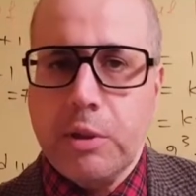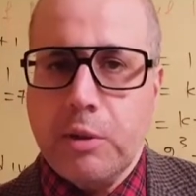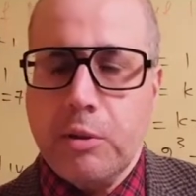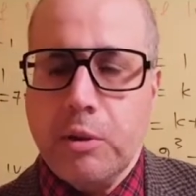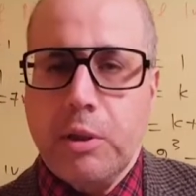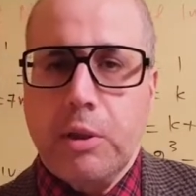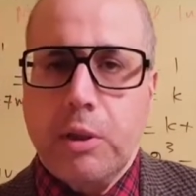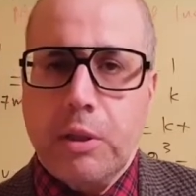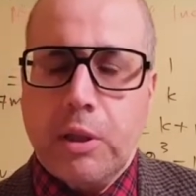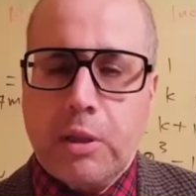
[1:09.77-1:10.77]
uh,
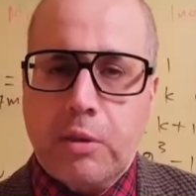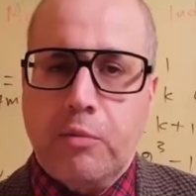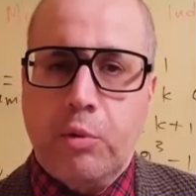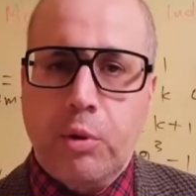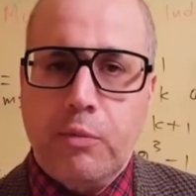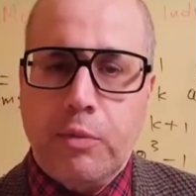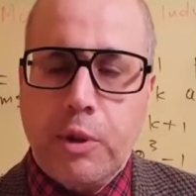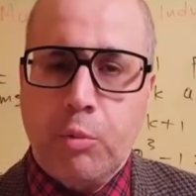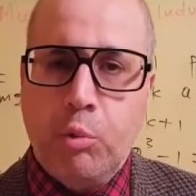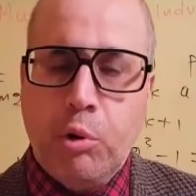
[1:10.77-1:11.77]
that involve
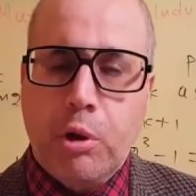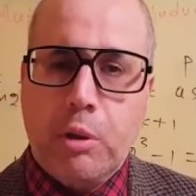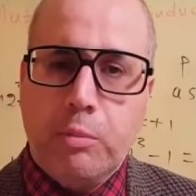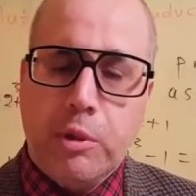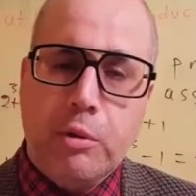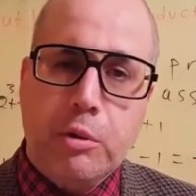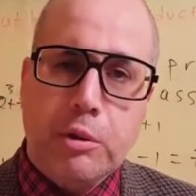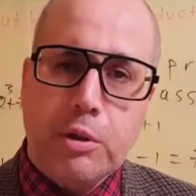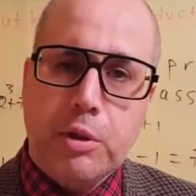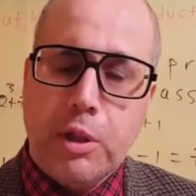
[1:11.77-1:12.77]
uh, war
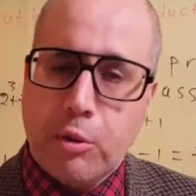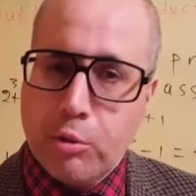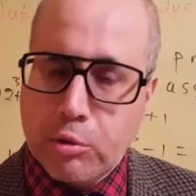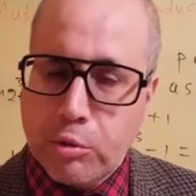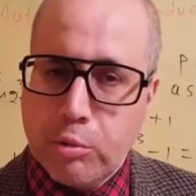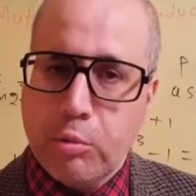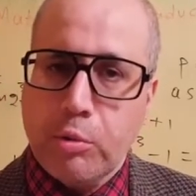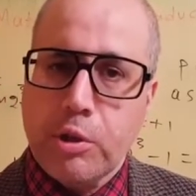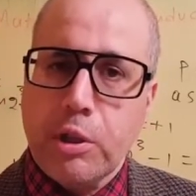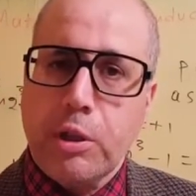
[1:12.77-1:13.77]
because there also you will
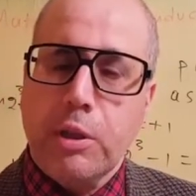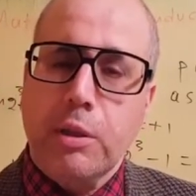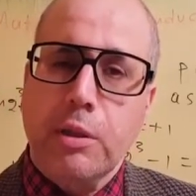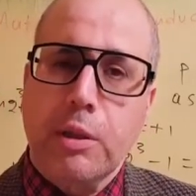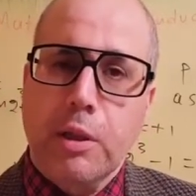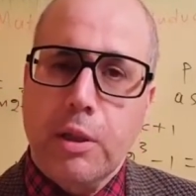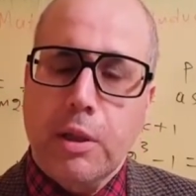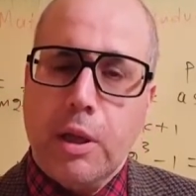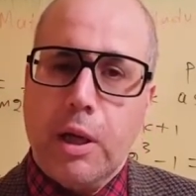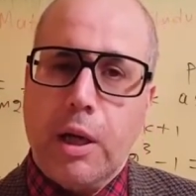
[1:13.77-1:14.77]
see
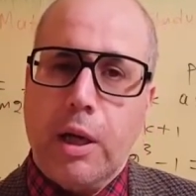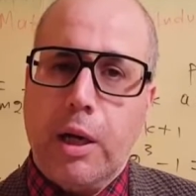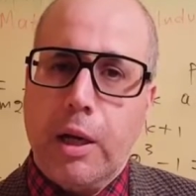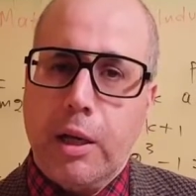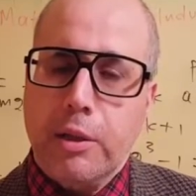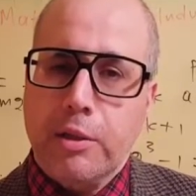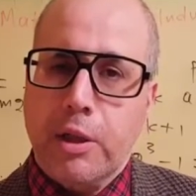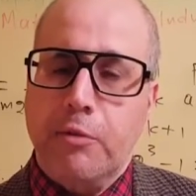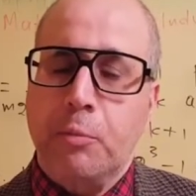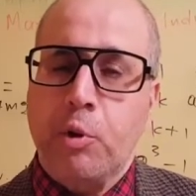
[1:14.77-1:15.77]

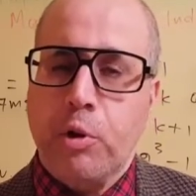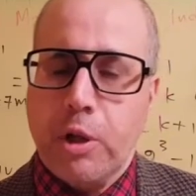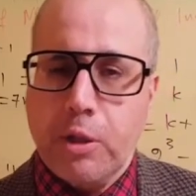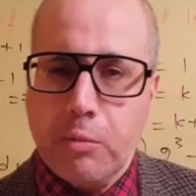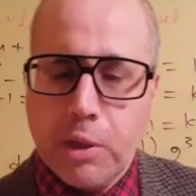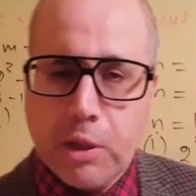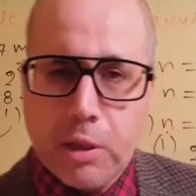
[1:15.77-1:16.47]
self-proclaimed